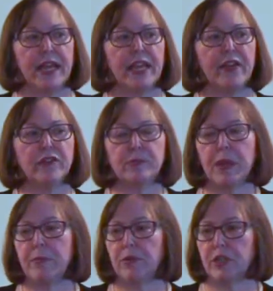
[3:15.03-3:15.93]
it gives
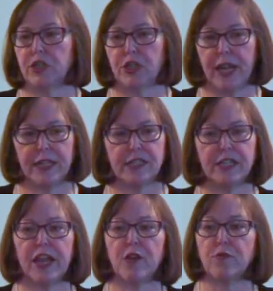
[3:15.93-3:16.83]
people a chance
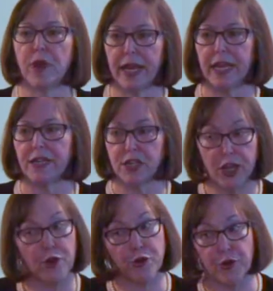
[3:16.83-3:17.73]
to get ready to
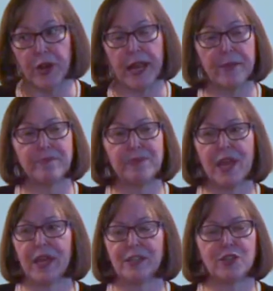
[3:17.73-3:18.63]
hear your name.
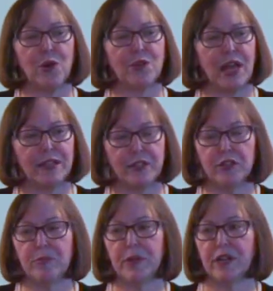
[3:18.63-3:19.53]
So that
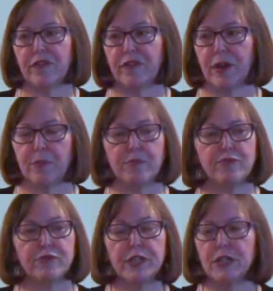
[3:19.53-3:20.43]
little bit of a
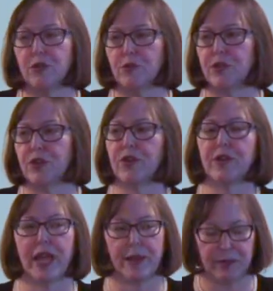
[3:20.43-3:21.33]
prelude to your
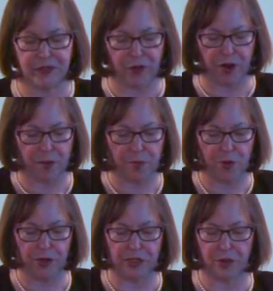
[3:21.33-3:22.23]
name is very
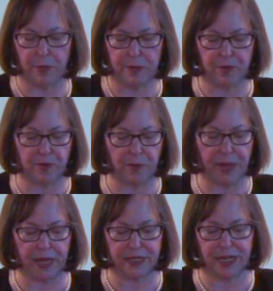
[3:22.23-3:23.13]
important, so people will
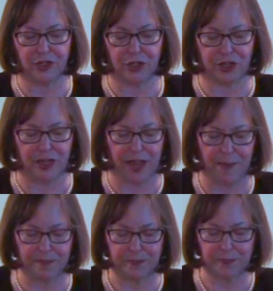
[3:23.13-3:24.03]
pay attention to
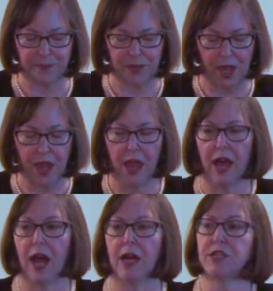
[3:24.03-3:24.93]
that.
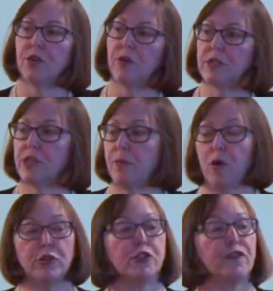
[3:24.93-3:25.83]
Uh, so
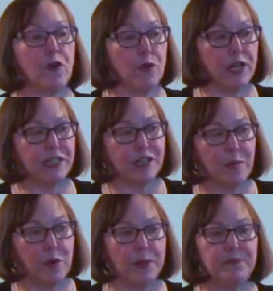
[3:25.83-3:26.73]
suppose you're phoning
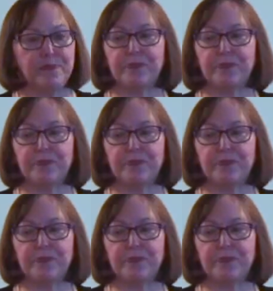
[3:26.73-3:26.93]
someone